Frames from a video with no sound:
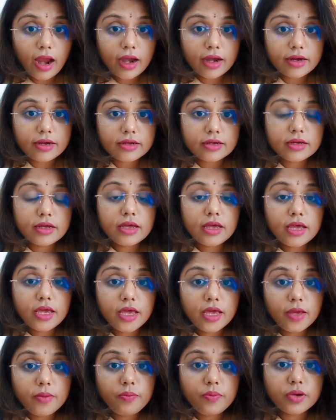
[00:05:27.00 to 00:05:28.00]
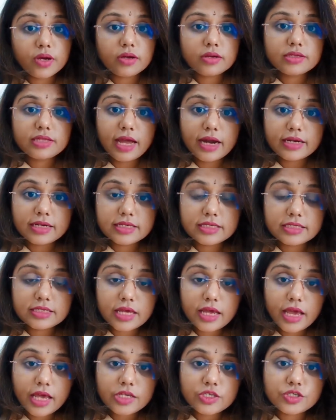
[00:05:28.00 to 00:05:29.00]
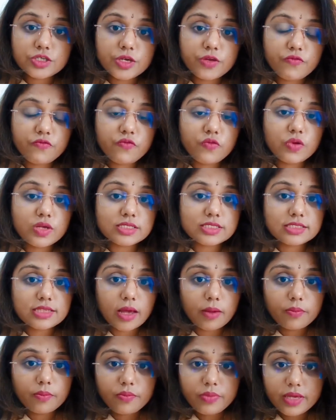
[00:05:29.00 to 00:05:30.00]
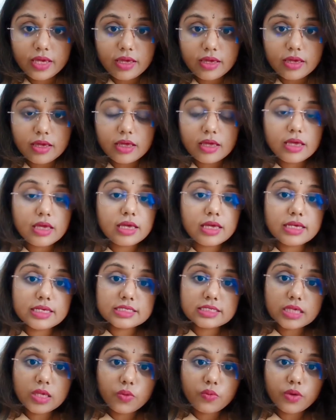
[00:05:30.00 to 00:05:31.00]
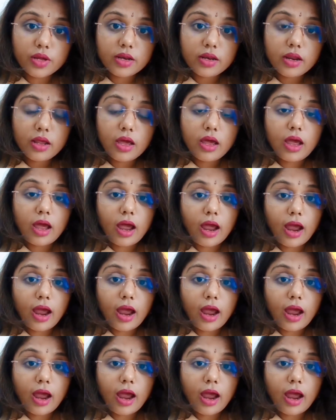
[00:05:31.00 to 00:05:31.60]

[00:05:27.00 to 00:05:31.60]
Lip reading: and Hib, that is H influenza B, is given.